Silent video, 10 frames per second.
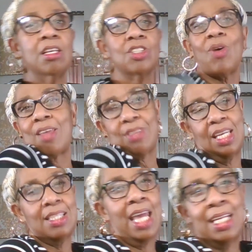So I
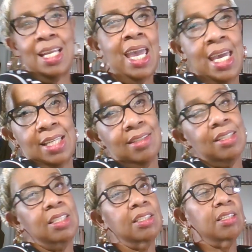think that
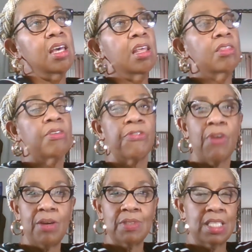enhances the
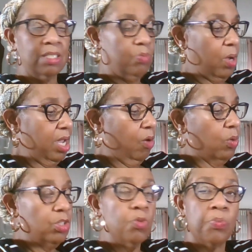fragrance as well
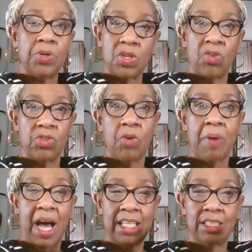when you put on your
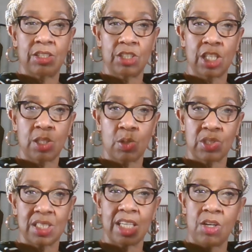body, the
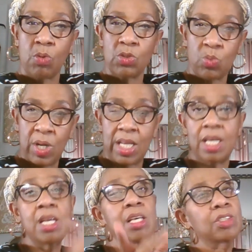lotion that goes with it.
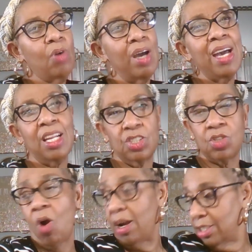So I got to
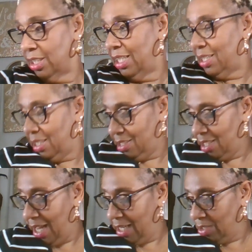start getting into
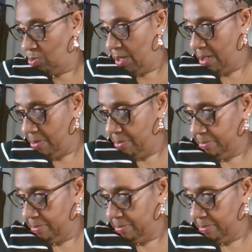that as well.